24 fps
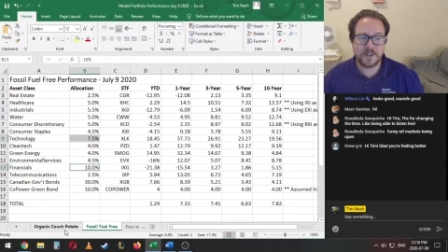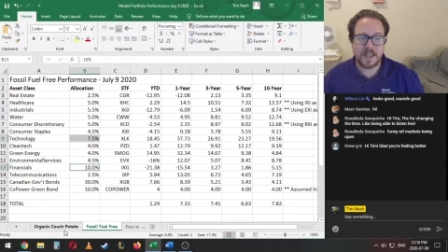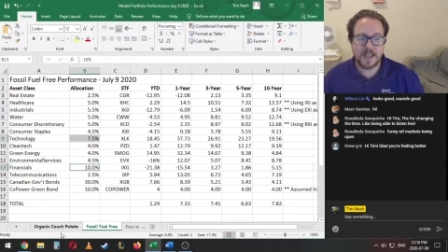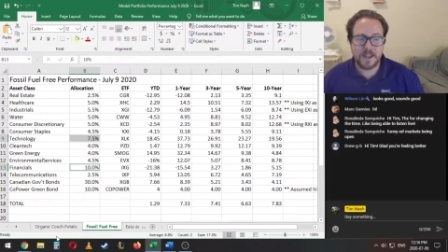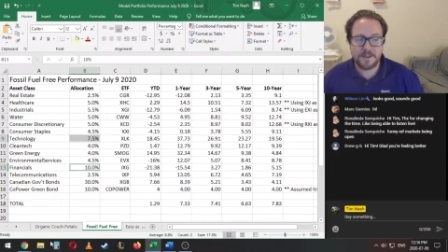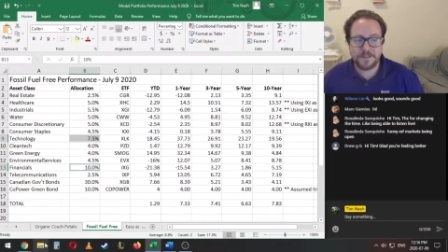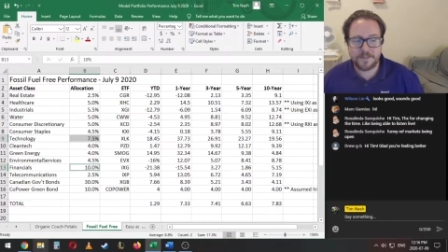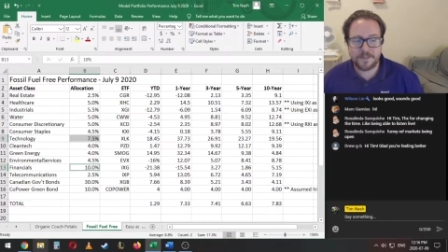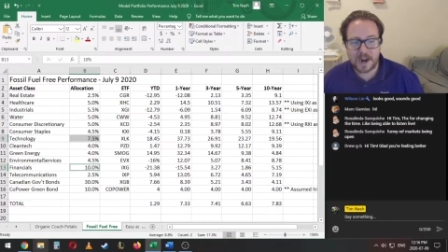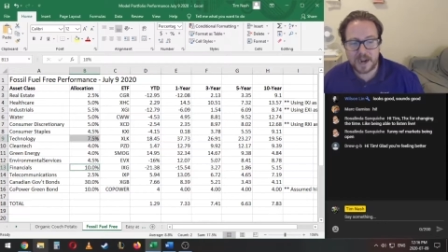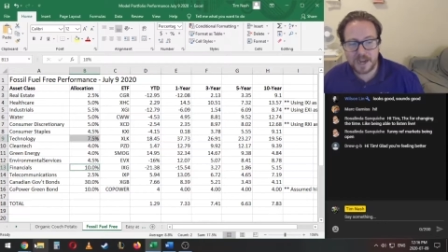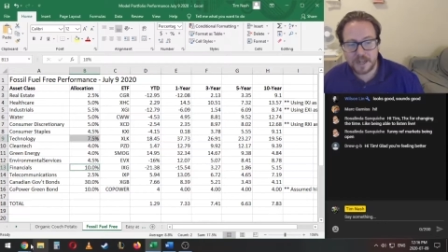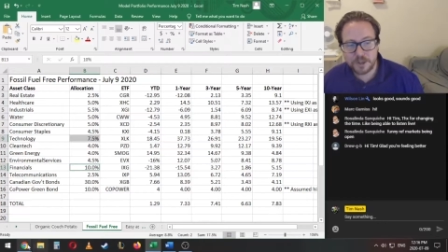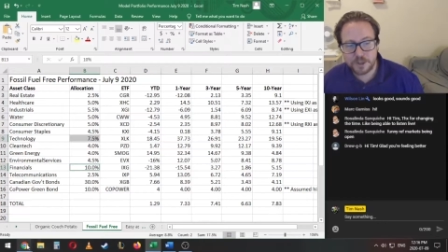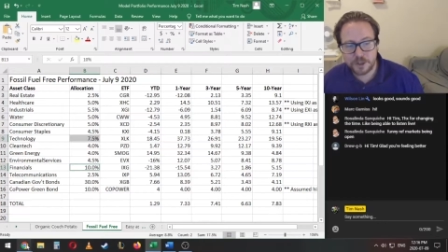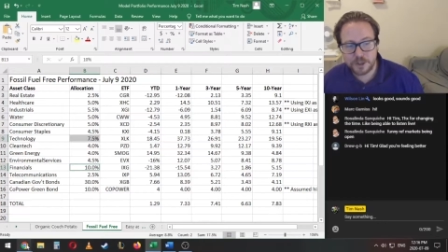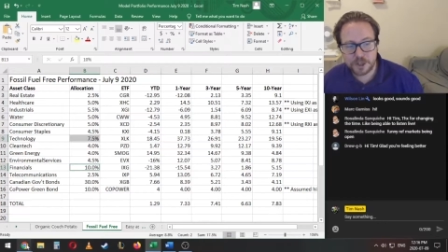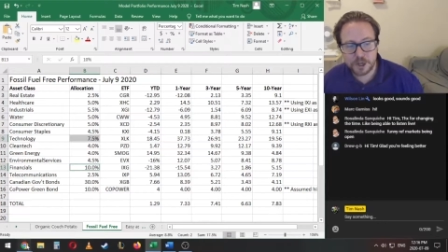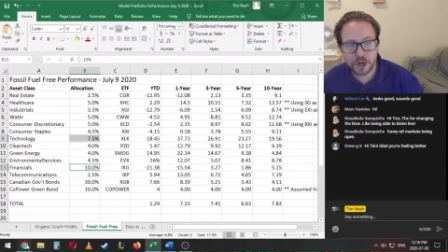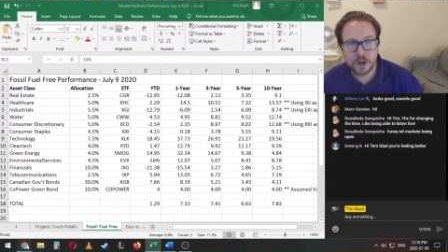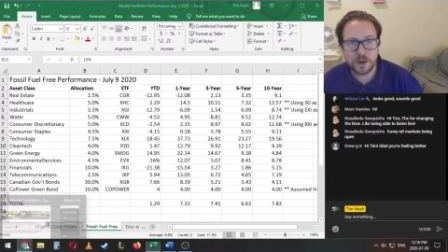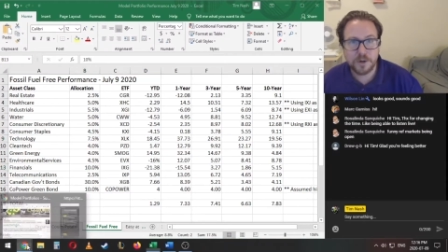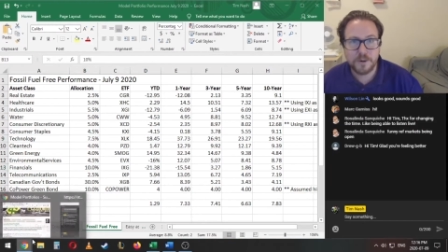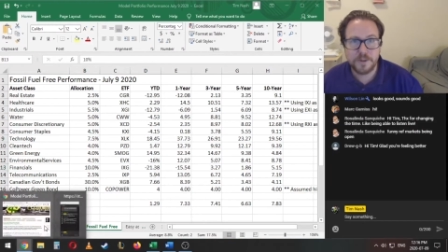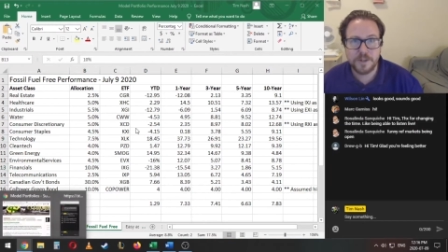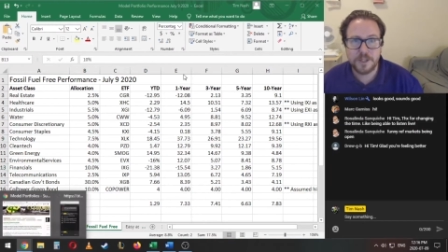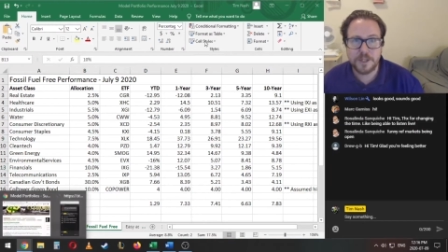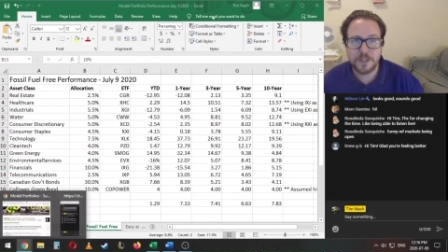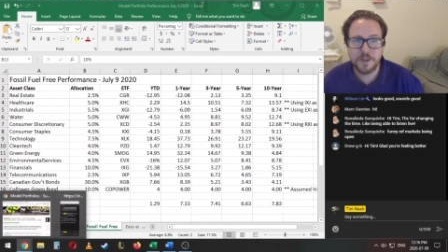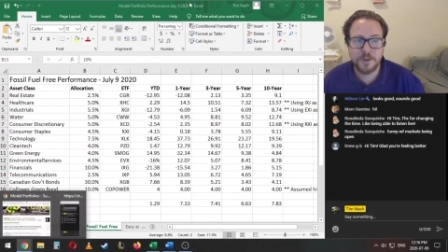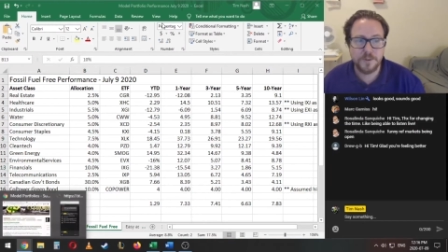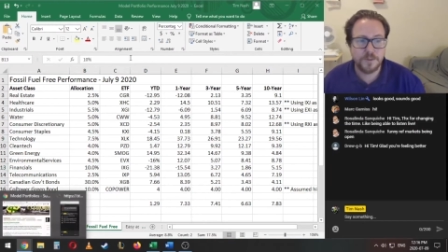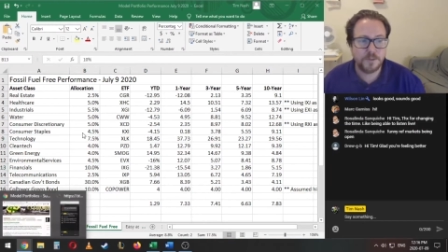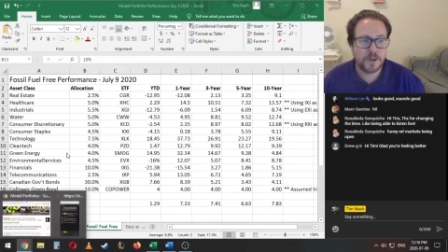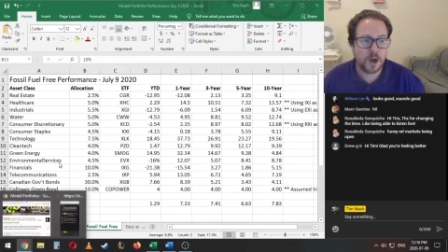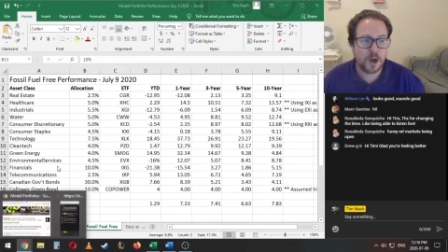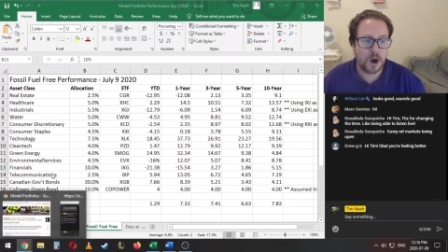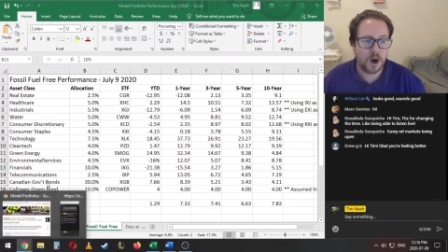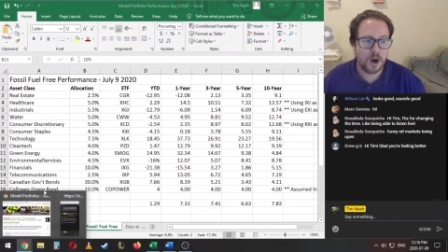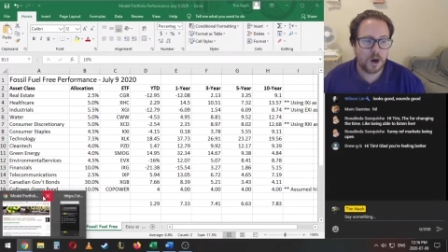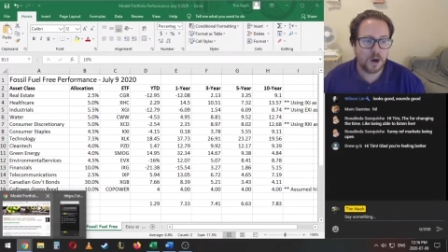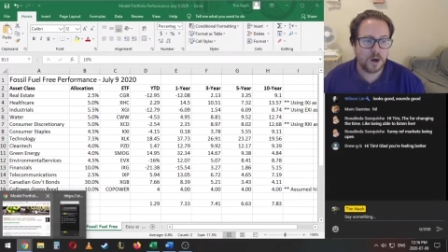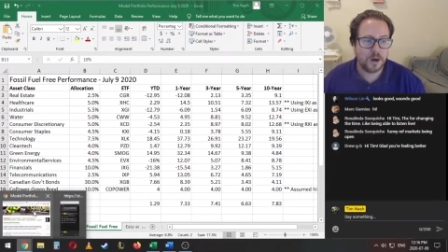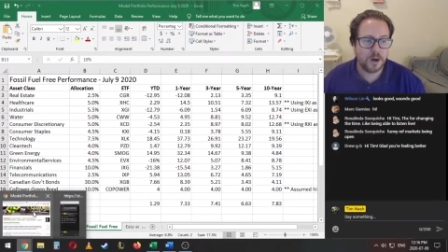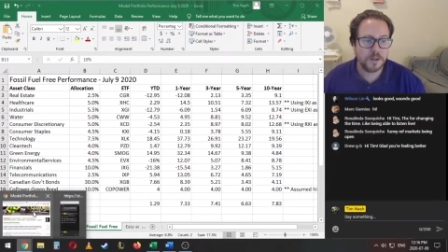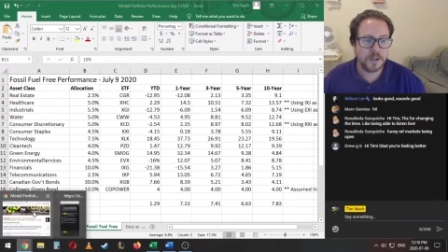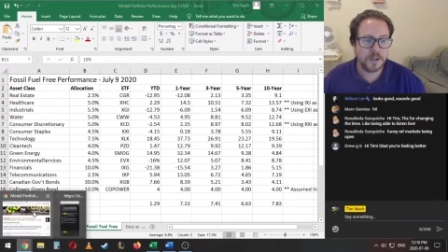if I show you the all